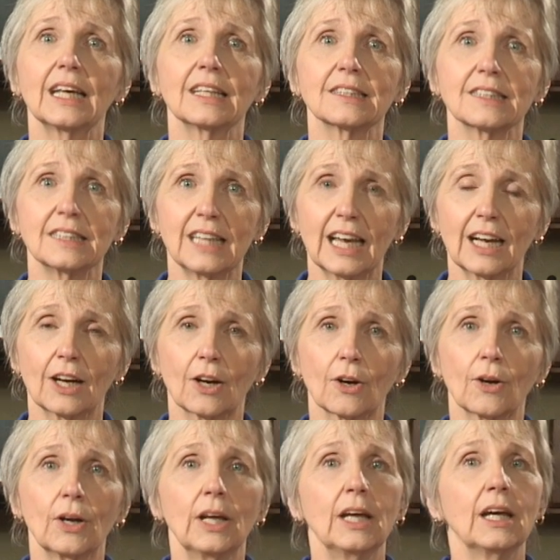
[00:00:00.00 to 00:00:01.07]
is
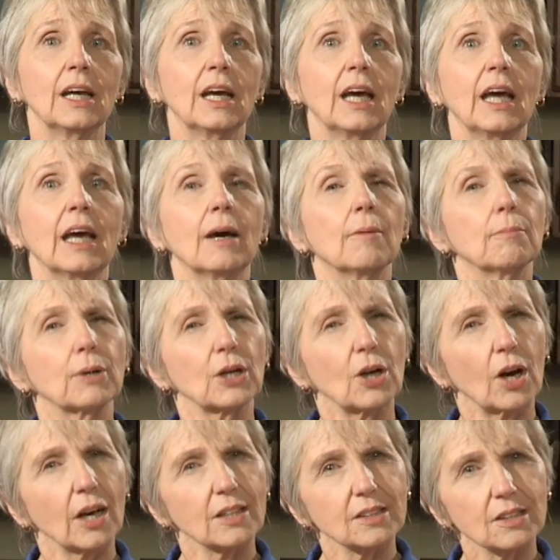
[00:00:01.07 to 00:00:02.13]
there,
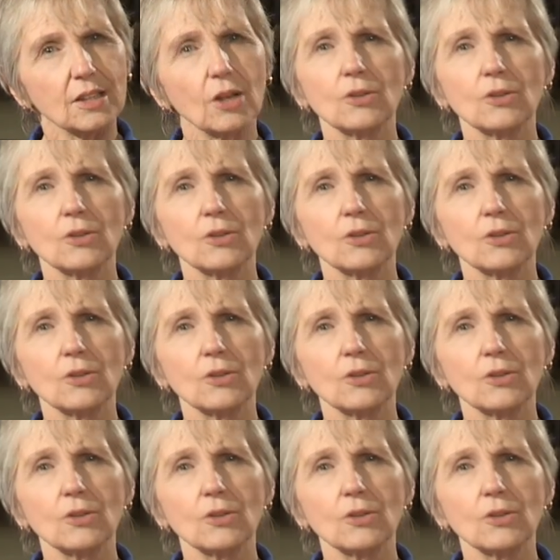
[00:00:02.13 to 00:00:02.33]
because